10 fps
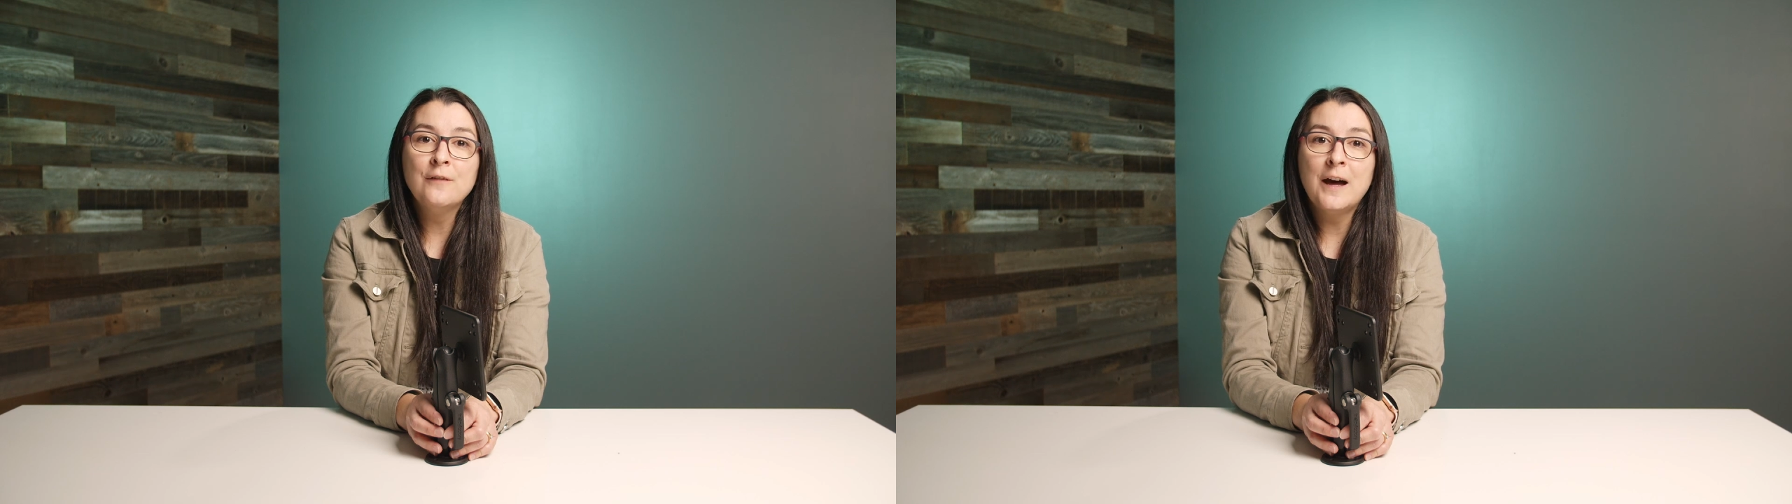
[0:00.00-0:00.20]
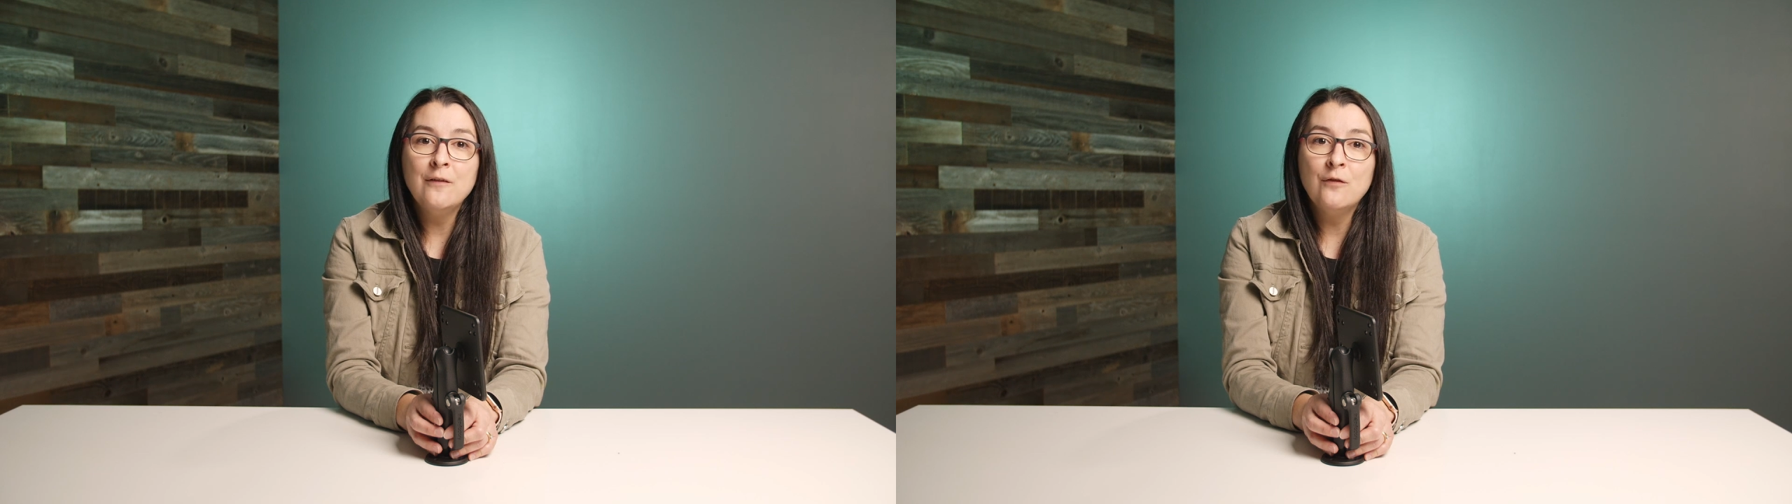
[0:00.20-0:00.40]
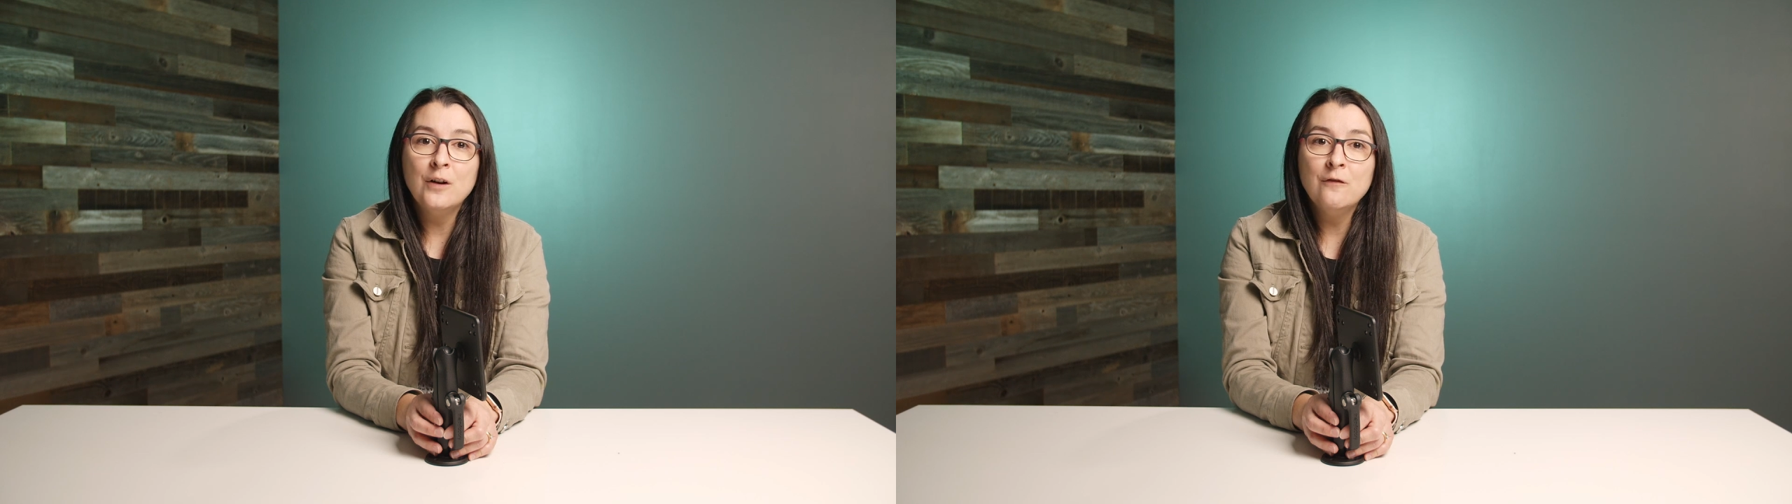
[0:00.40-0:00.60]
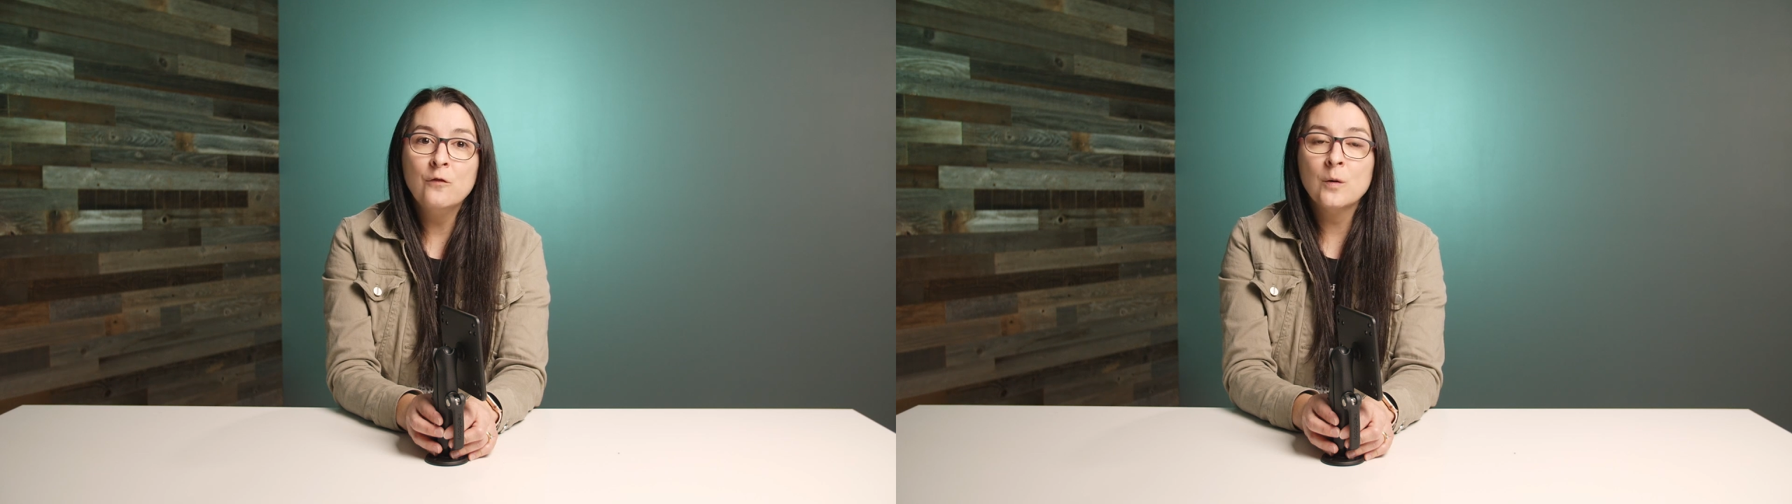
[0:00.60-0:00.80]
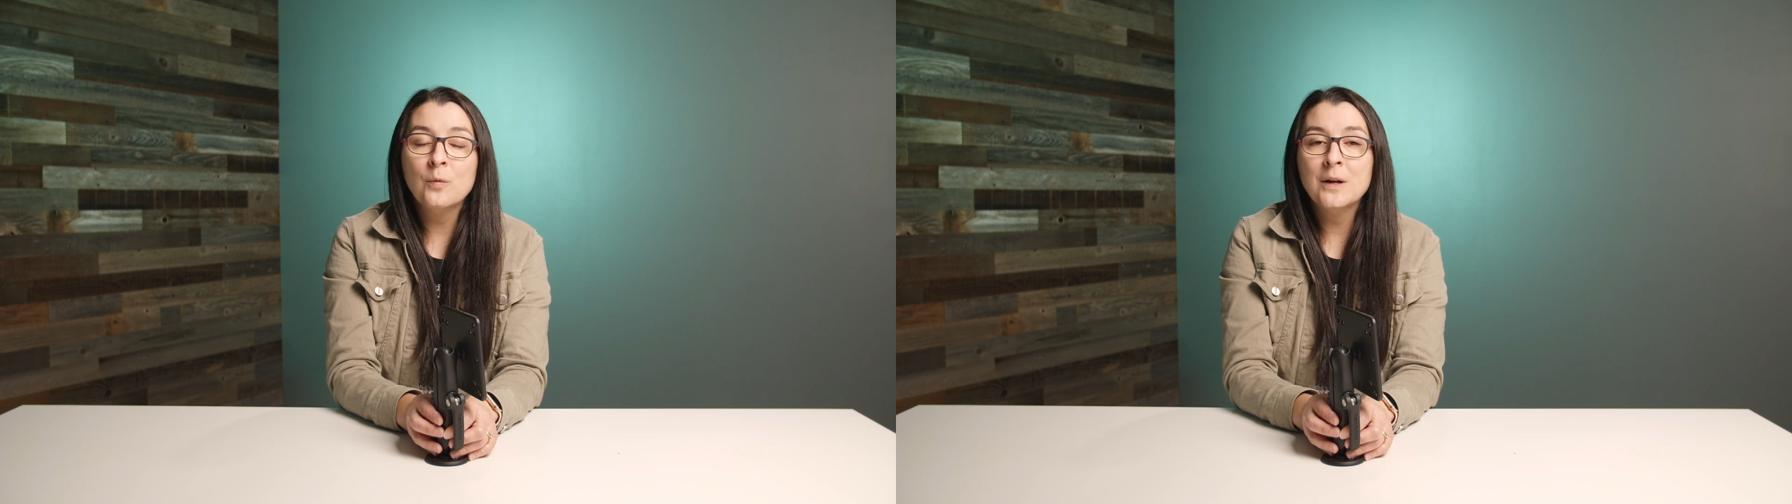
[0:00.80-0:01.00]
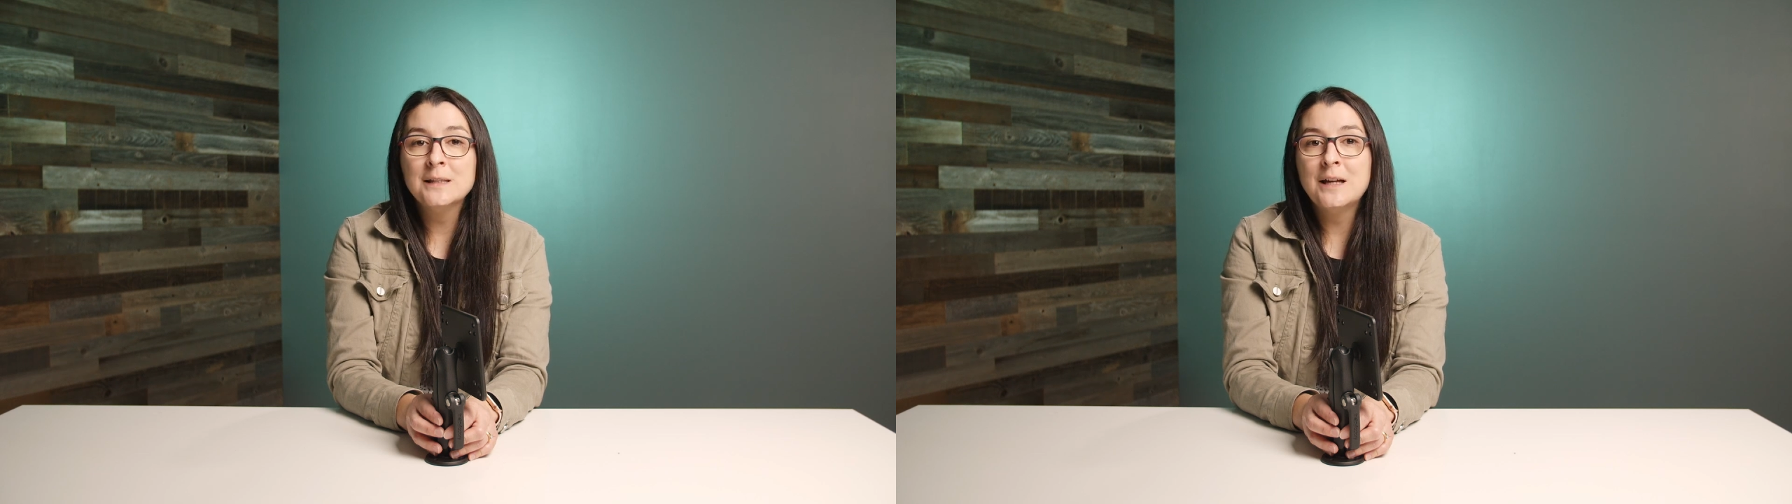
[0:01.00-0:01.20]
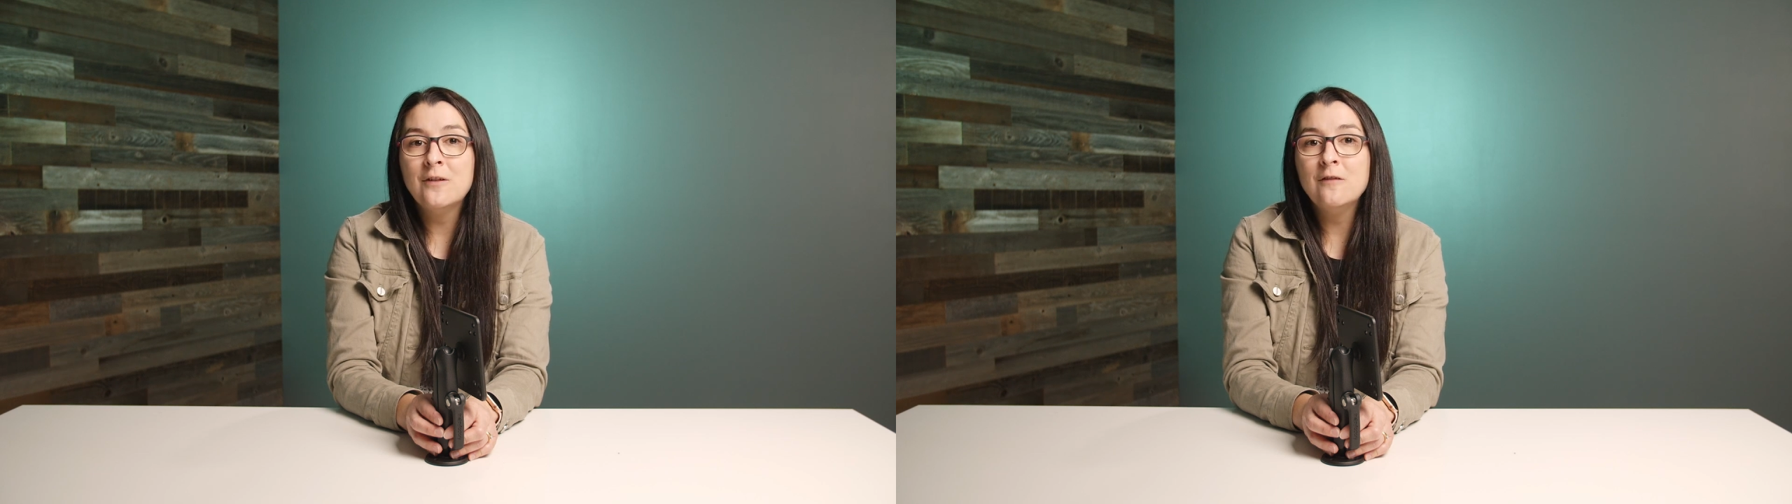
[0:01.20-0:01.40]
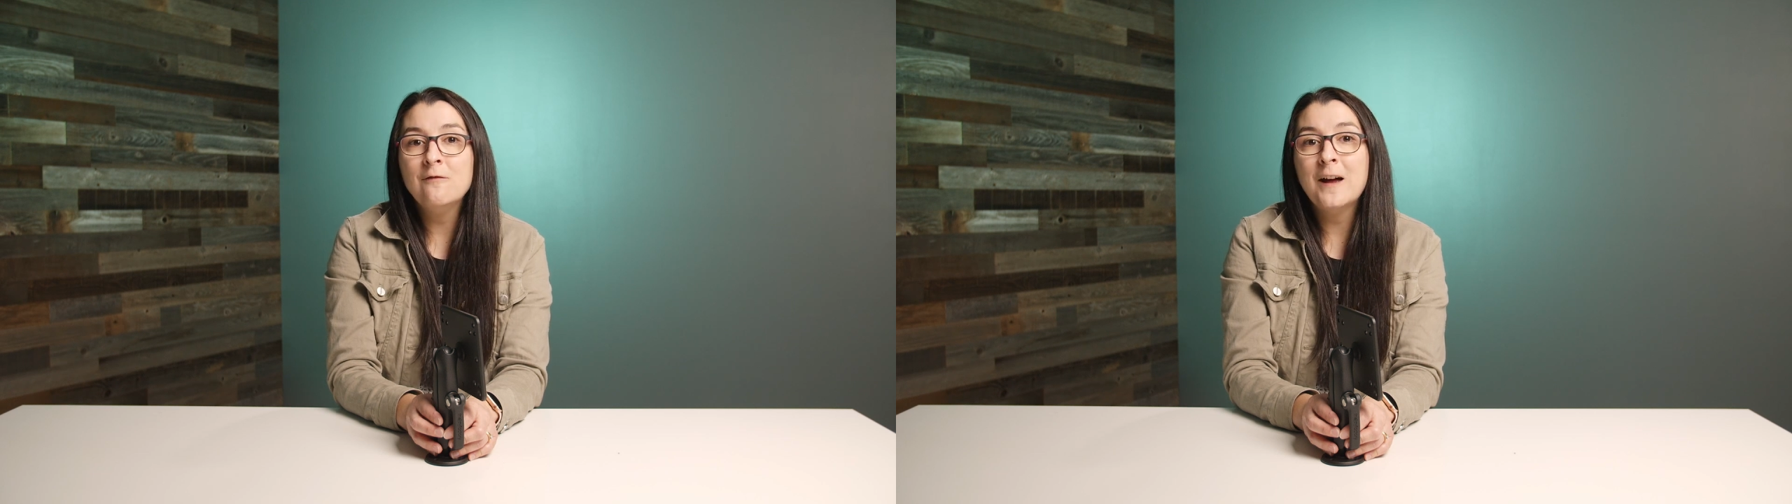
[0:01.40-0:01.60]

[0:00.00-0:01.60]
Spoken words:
514.7